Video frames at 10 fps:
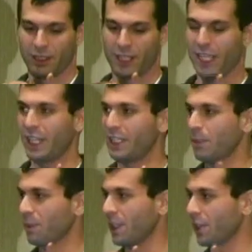end
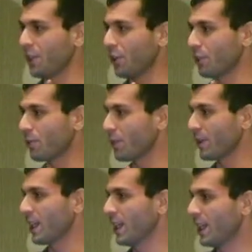up clicking on the wrong
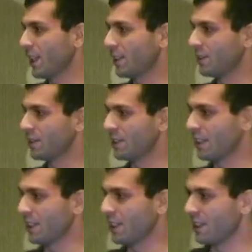thing, and
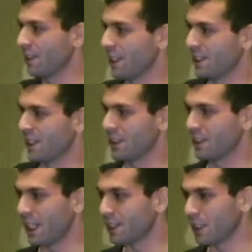the
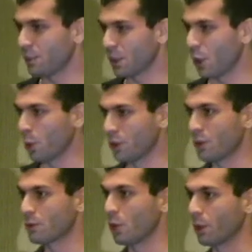intent ends up going to
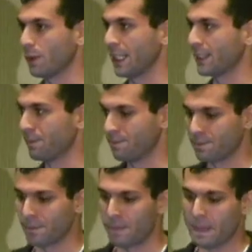the wrong place.
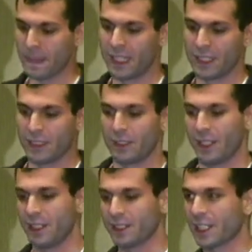
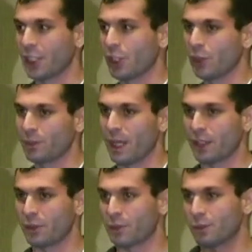And this kind of goes back
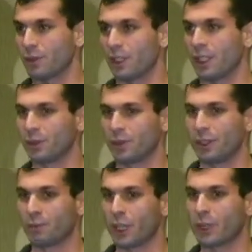to
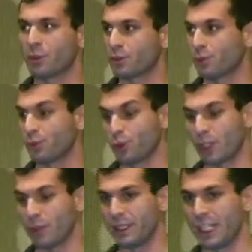the prior
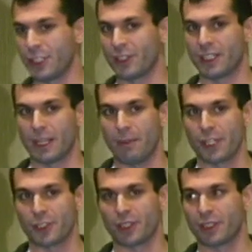recommendation that I
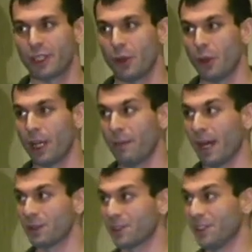mentioned
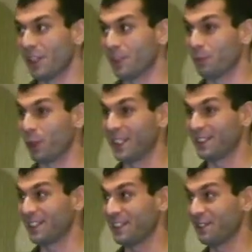about not putting
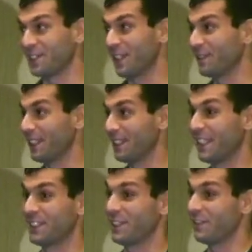sensitive stuff in
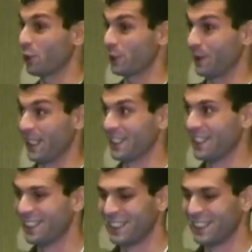intents in the first place.